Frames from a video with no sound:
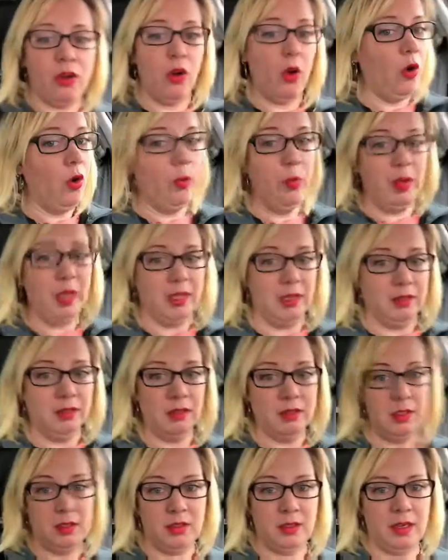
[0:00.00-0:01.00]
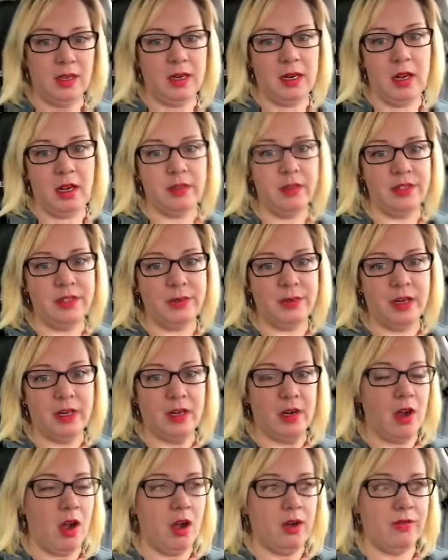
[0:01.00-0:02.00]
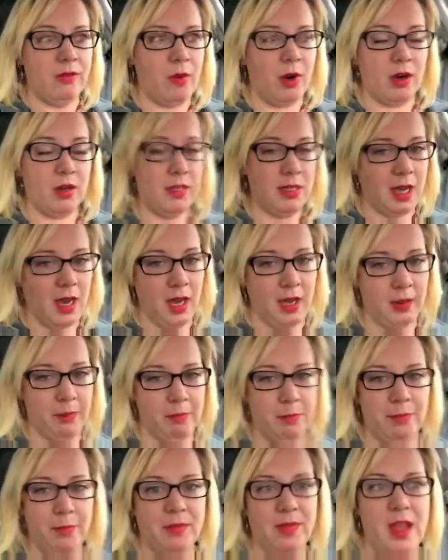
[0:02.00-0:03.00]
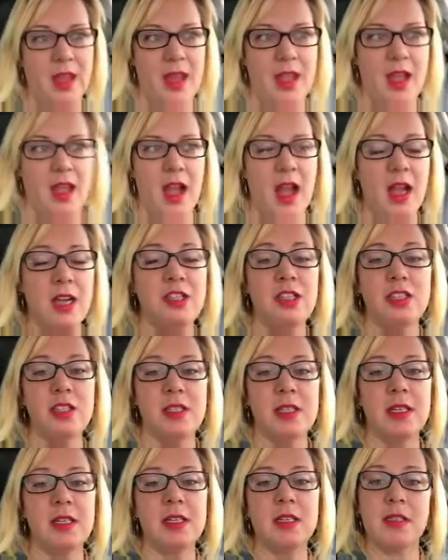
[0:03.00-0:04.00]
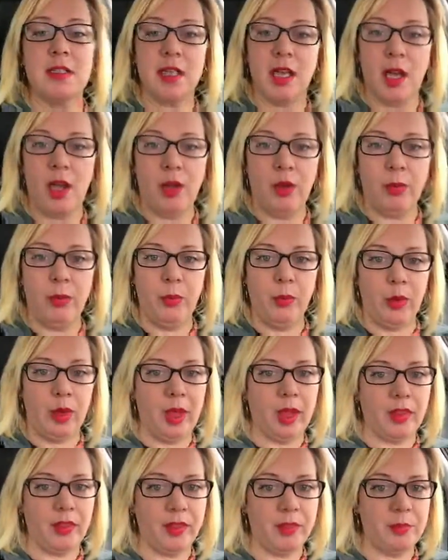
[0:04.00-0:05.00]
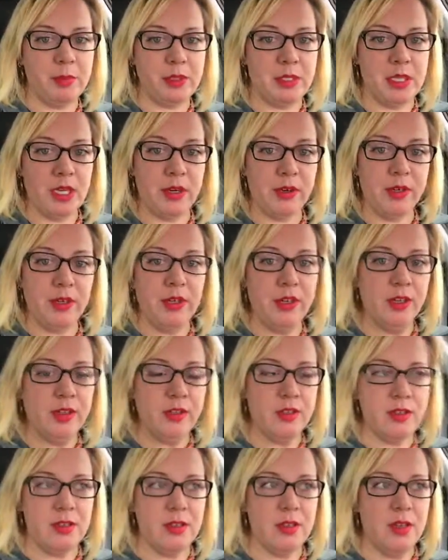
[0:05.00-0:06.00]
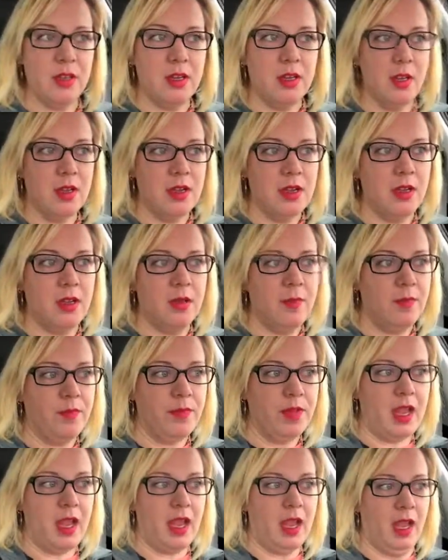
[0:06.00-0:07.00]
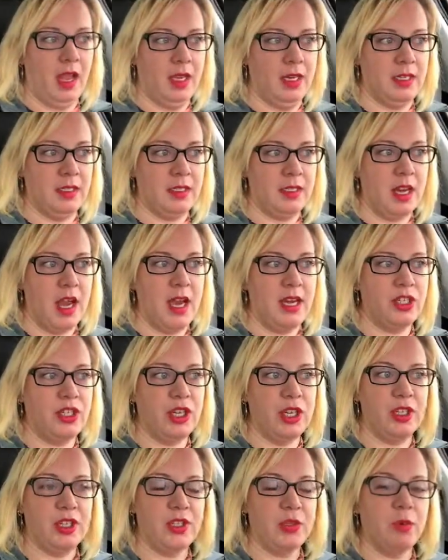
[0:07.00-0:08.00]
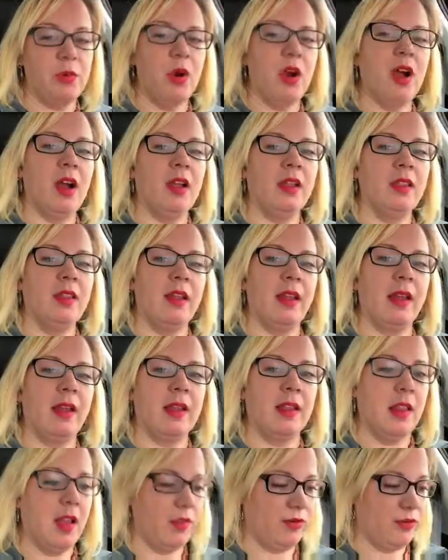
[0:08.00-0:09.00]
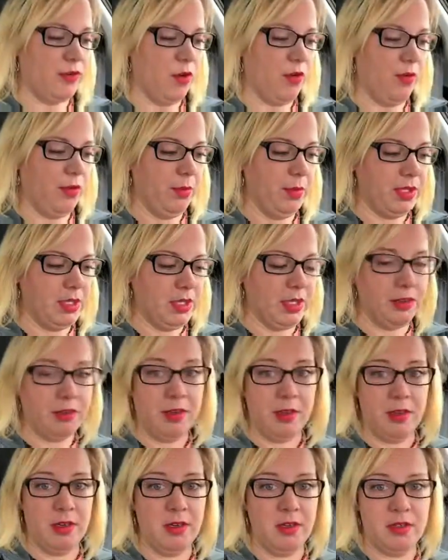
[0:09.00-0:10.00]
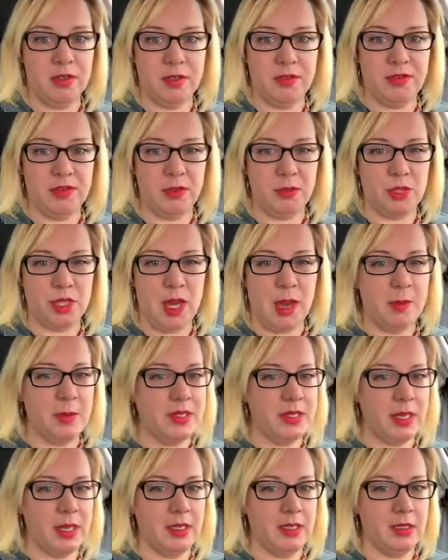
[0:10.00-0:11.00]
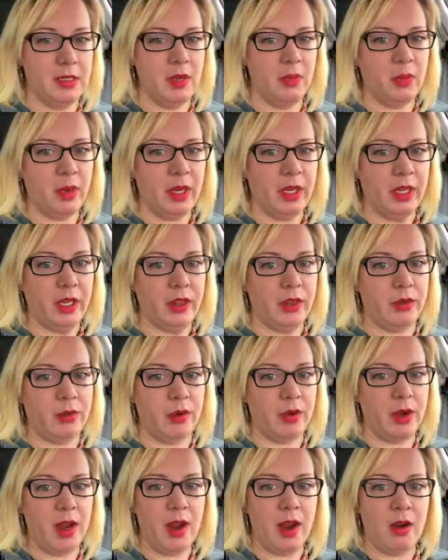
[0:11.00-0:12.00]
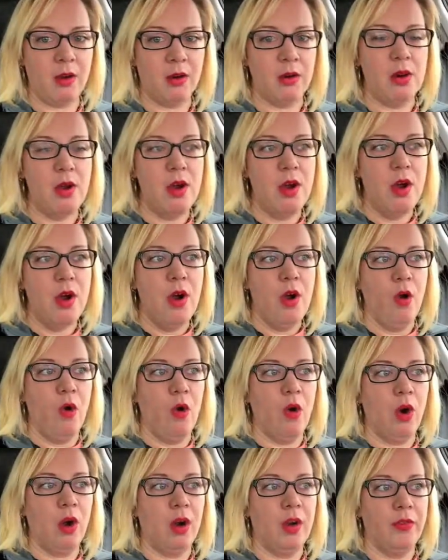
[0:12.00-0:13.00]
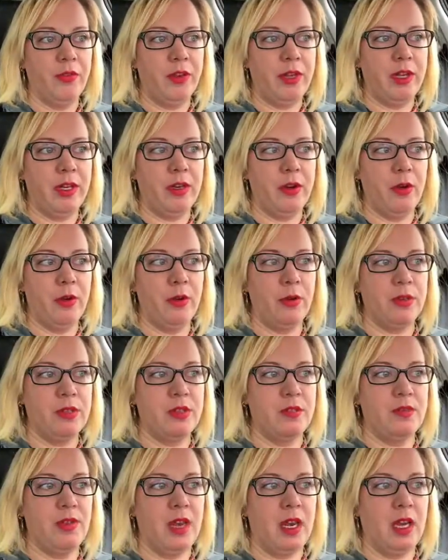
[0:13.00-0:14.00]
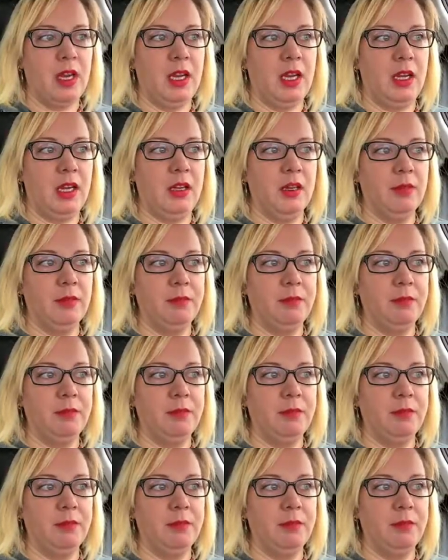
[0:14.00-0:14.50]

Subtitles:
whole build, and I'll do it off work time. I just need his help with materials, and I just want like leftover materials from job sites that might get thrown out, or if he knows of any